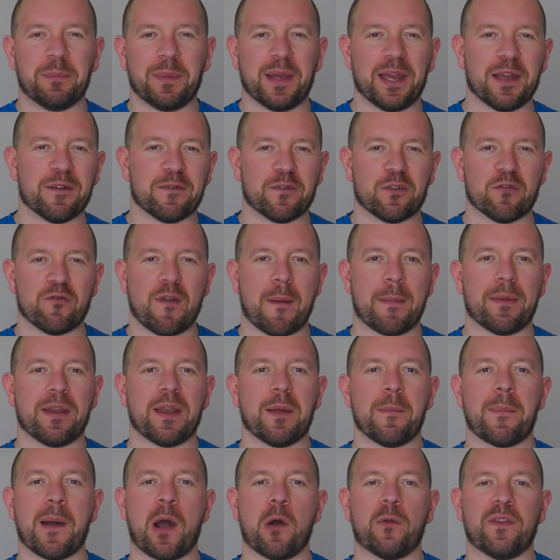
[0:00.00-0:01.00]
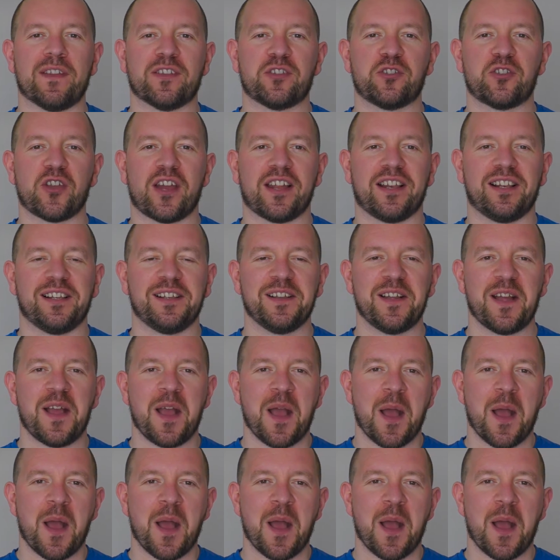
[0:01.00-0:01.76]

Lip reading: bit of a ribbon about this channel,